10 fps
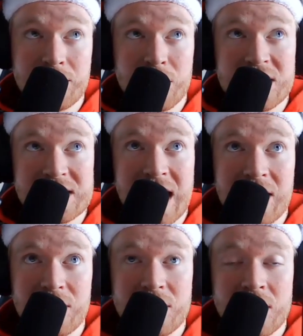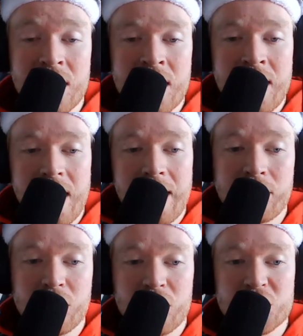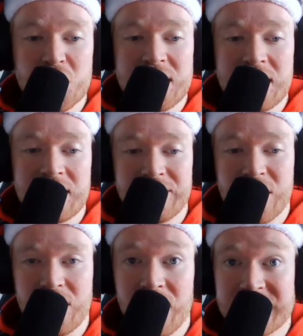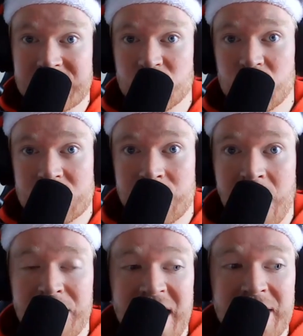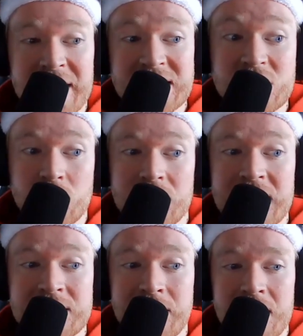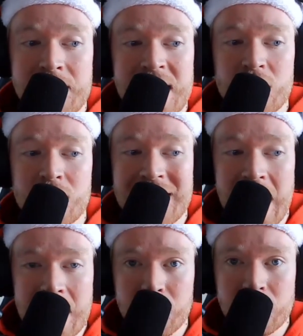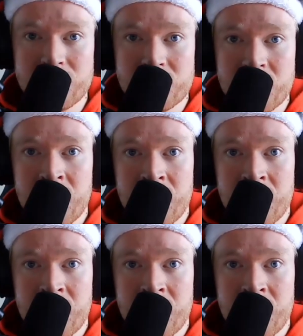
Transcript: pretty standard Christian narrative. And there are lots of stories about that. This story is about a man who enables